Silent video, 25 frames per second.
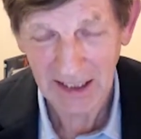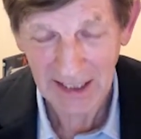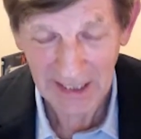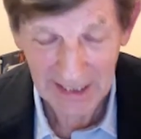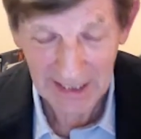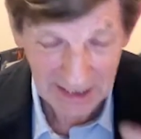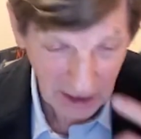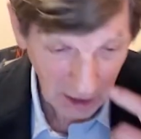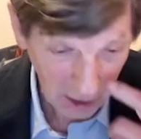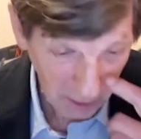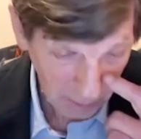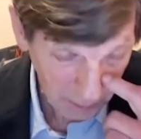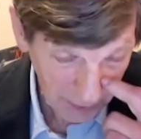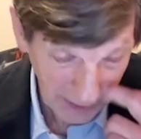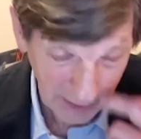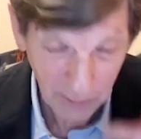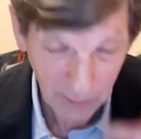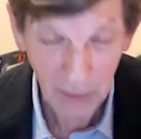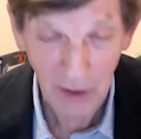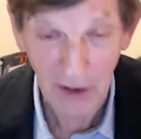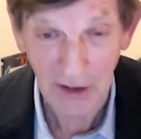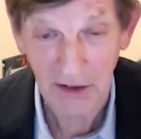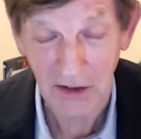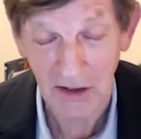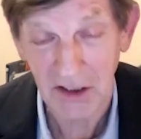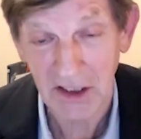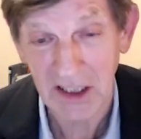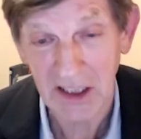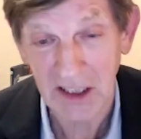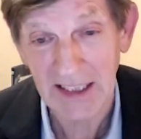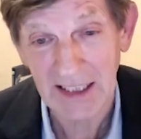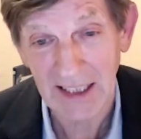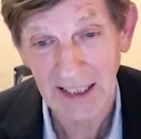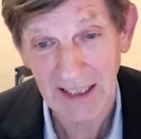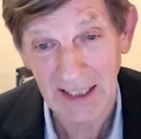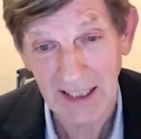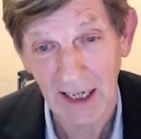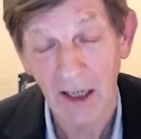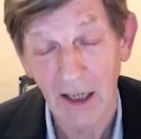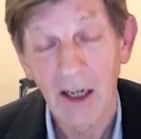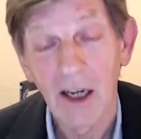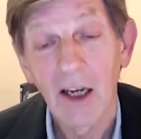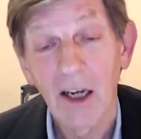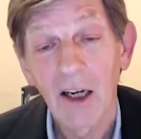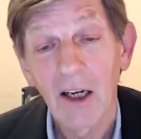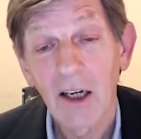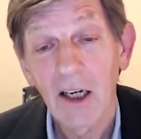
ERP products and things like that